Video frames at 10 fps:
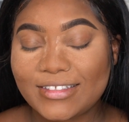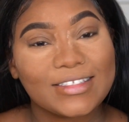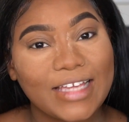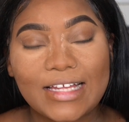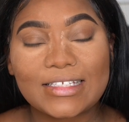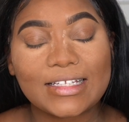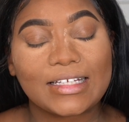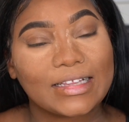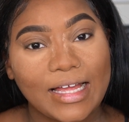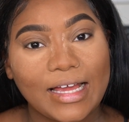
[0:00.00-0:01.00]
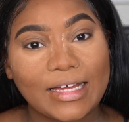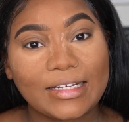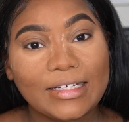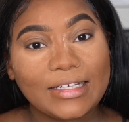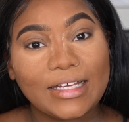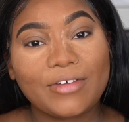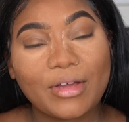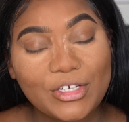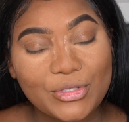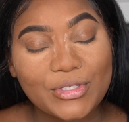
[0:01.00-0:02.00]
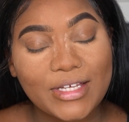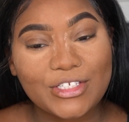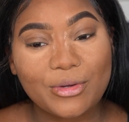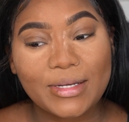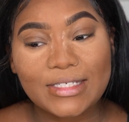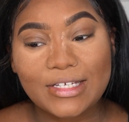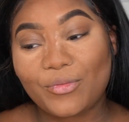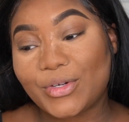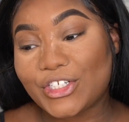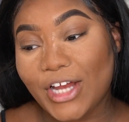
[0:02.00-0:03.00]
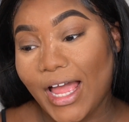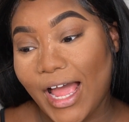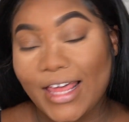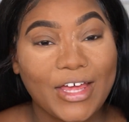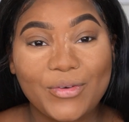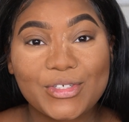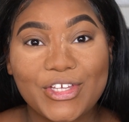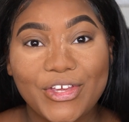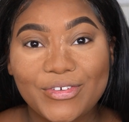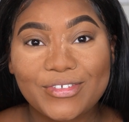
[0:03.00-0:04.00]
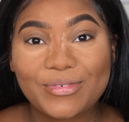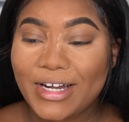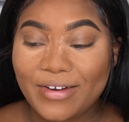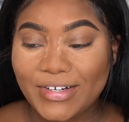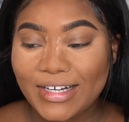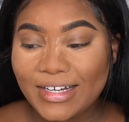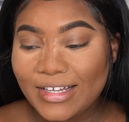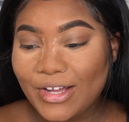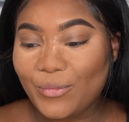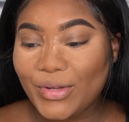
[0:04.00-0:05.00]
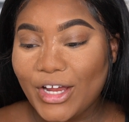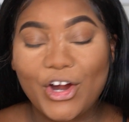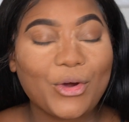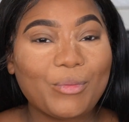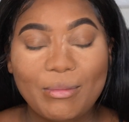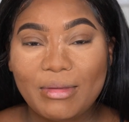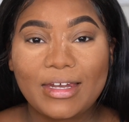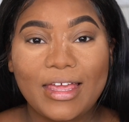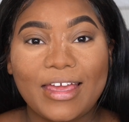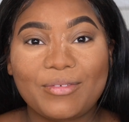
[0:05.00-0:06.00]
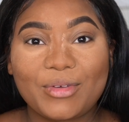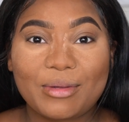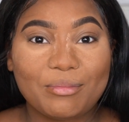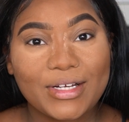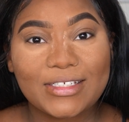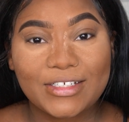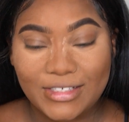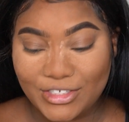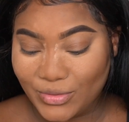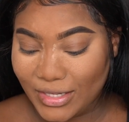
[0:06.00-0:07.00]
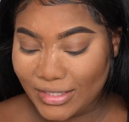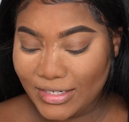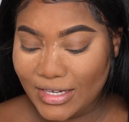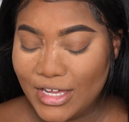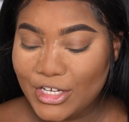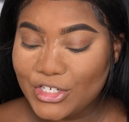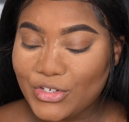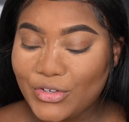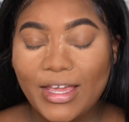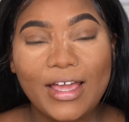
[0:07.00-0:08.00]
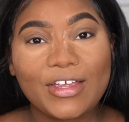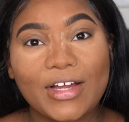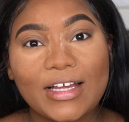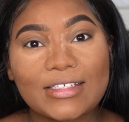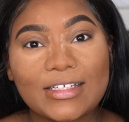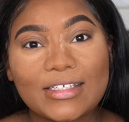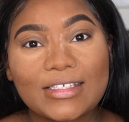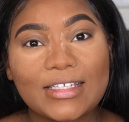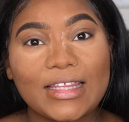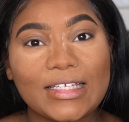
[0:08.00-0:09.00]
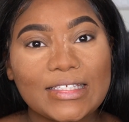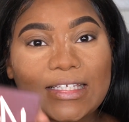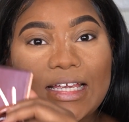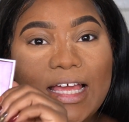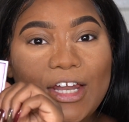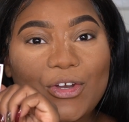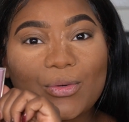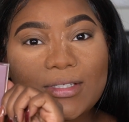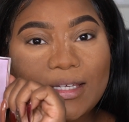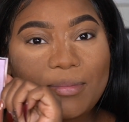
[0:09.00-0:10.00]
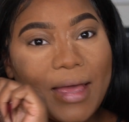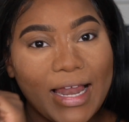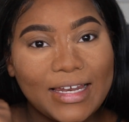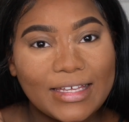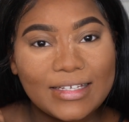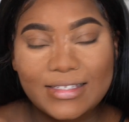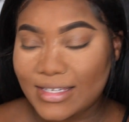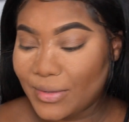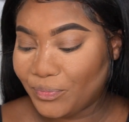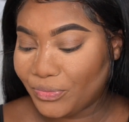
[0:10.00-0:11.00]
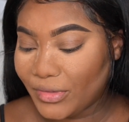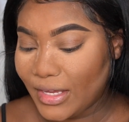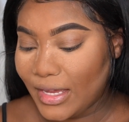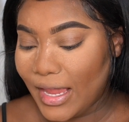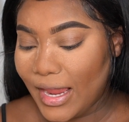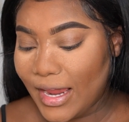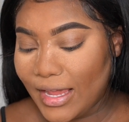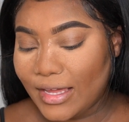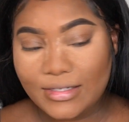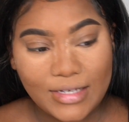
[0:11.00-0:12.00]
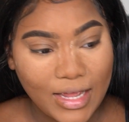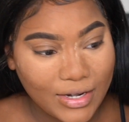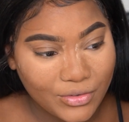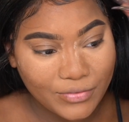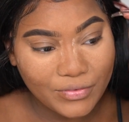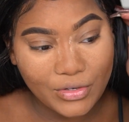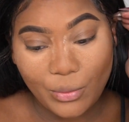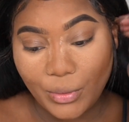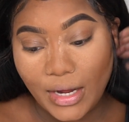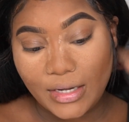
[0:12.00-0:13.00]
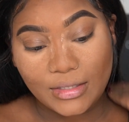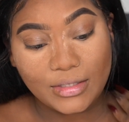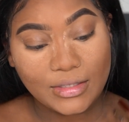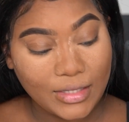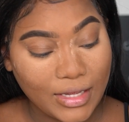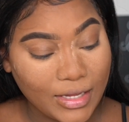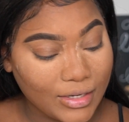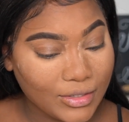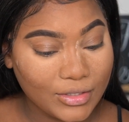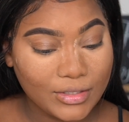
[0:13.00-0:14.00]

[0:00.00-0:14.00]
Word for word: scantily clad, if I do say so myself, which I thought was cute, whatever we are women and we embrace our sexuality. So yeah, you guys, this is the Z Naughty palette. And I don't even know what kind of look that